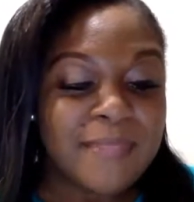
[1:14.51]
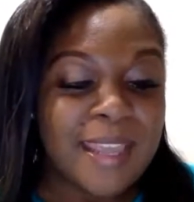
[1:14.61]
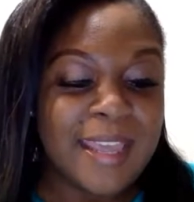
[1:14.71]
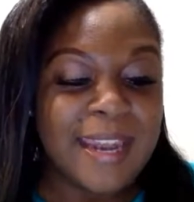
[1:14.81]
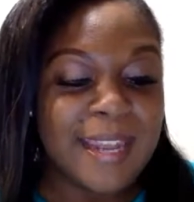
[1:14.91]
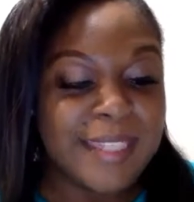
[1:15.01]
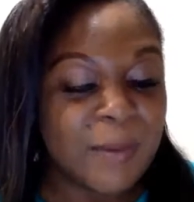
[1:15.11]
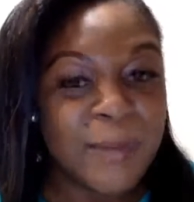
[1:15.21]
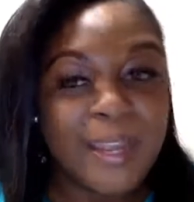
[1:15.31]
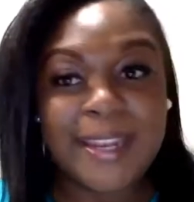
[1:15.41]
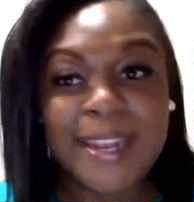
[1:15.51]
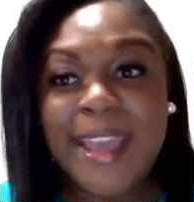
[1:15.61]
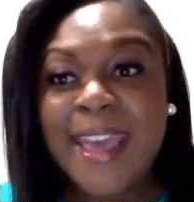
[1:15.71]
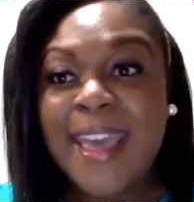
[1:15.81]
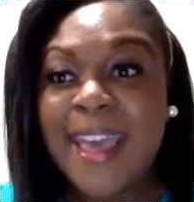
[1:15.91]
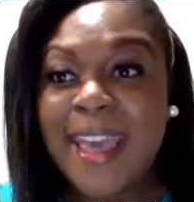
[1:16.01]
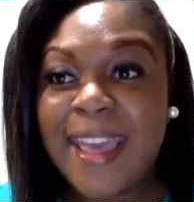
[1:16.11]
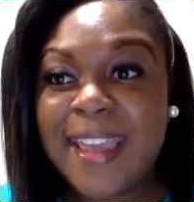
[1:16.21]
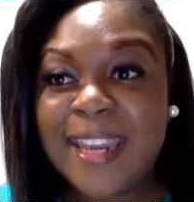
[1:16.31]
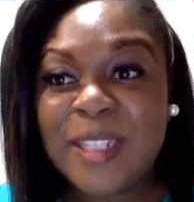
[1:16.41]
And as I'm waiting,
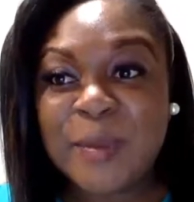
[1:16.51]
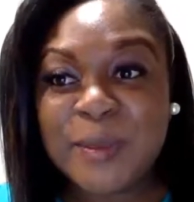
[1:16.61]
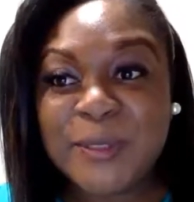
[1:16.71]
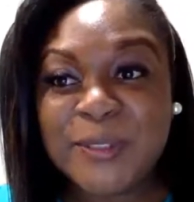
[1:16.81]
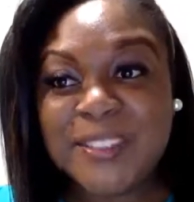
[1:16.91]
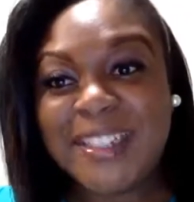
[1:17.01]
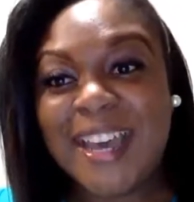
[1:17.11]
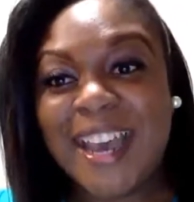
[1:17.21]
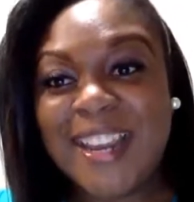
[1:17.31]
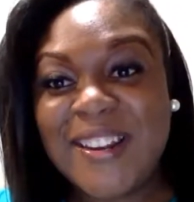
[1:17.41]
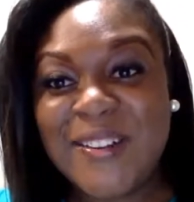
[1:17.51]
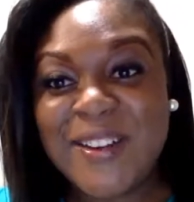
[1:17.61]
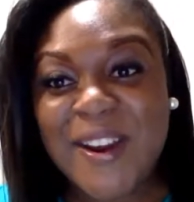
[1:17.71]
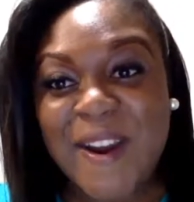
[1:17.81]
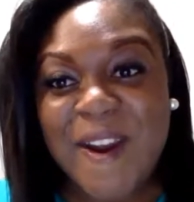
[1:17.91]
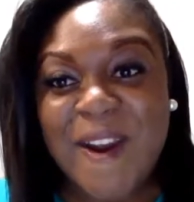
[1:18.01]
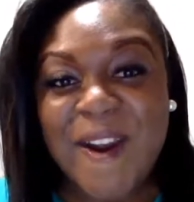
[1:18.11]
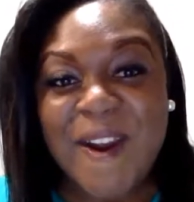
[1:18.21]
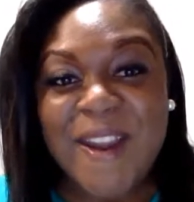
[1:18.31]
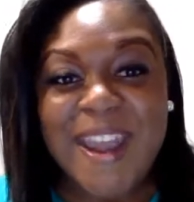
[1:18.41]
hey Keisha, how you doing,
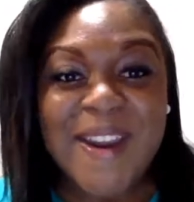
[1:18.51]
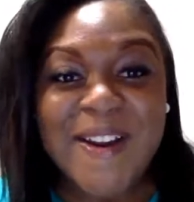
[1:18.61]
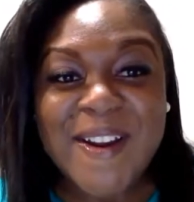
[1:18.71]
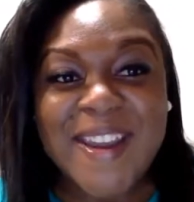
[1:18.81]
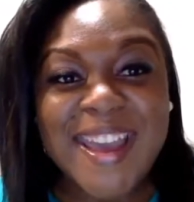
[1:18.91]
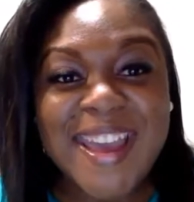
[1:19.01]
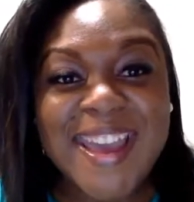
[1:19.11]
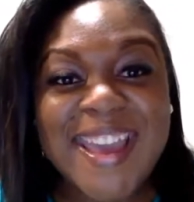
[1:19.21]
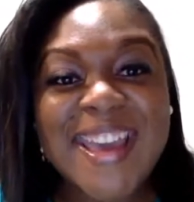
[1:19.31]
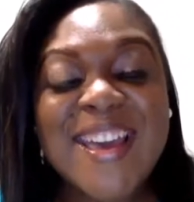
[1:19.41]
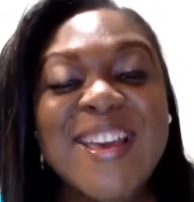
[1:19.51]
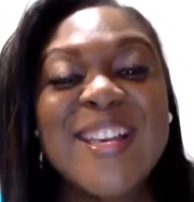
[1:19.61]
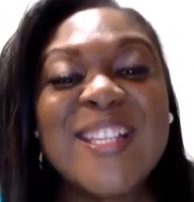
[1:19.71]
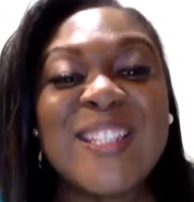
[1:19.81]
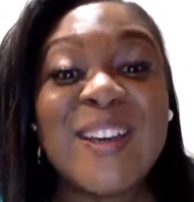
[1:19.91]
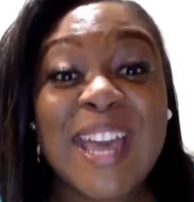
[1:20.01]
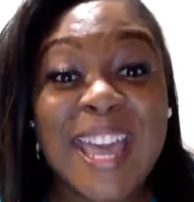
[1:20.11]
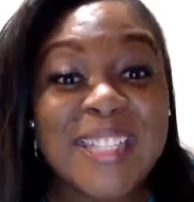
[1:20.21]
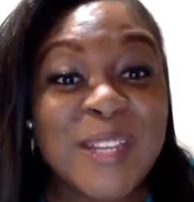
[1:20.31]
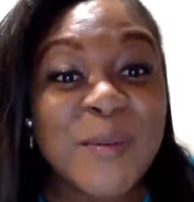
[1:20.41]
girl? Hey, girl, hey. So
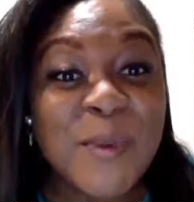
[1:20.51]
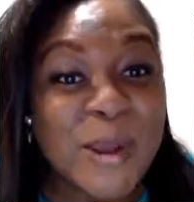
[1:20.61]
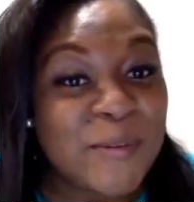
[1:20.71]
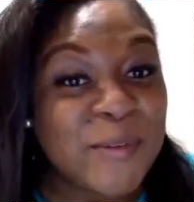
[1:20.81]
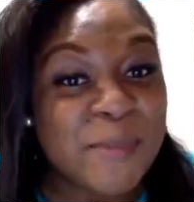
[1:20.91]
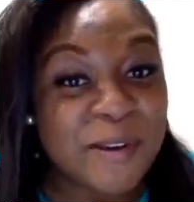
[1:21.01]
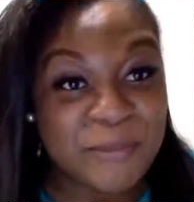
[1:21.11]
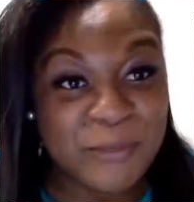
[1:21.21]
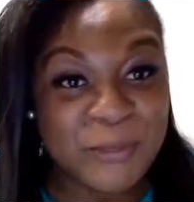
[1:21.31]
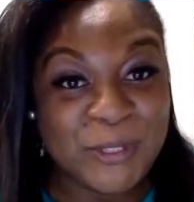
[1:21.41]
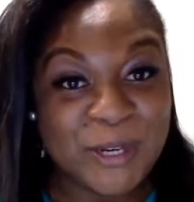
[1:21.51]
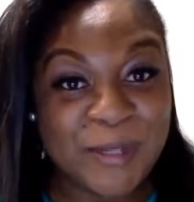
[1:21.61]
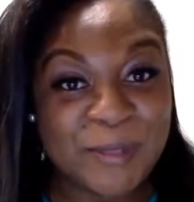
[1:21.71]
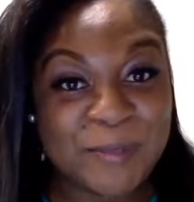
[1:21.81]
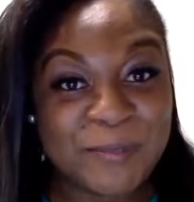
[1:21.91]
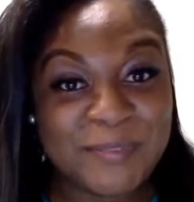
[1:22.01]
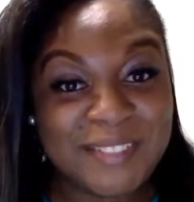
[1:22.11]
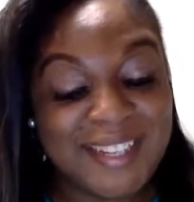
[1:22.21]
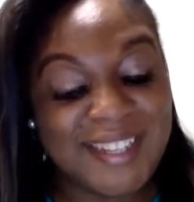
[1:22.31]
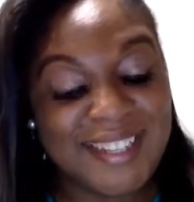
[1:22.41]
as I'm waiting for my food, y'all,
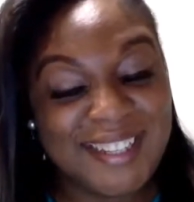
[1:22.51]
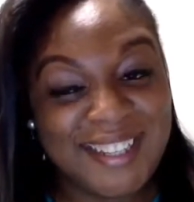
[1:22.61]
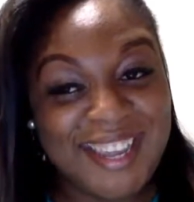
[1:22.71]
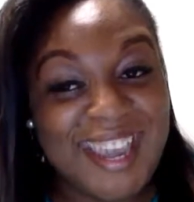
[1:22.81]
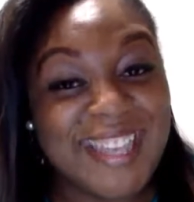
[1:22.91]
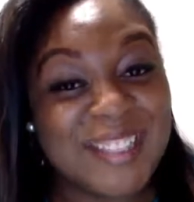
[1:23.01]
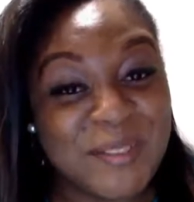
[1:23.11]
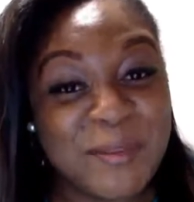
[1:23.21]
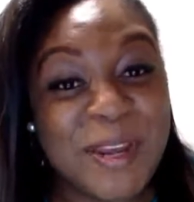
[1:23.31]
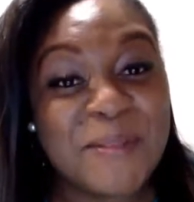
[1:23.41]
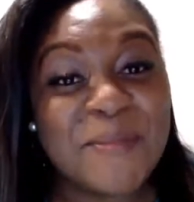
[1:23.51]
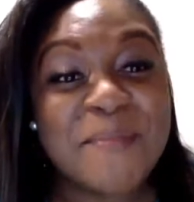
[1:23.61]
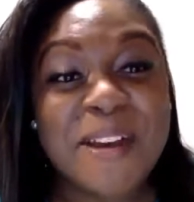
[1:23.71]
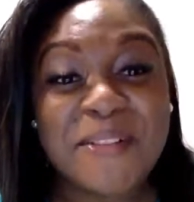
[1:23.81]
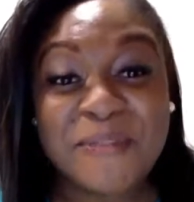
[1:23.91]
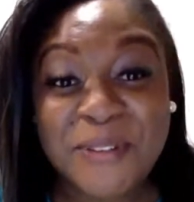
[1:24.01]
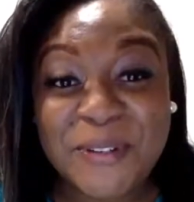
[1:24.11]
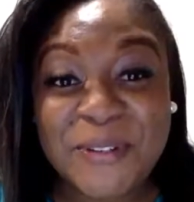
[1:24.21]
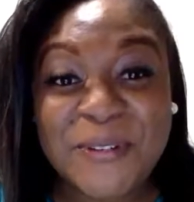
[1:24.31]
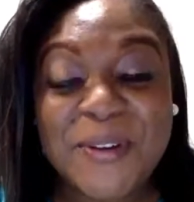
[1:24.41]
as I'm waiting for my
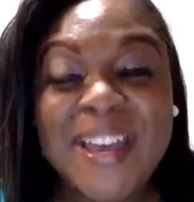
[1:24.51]
food,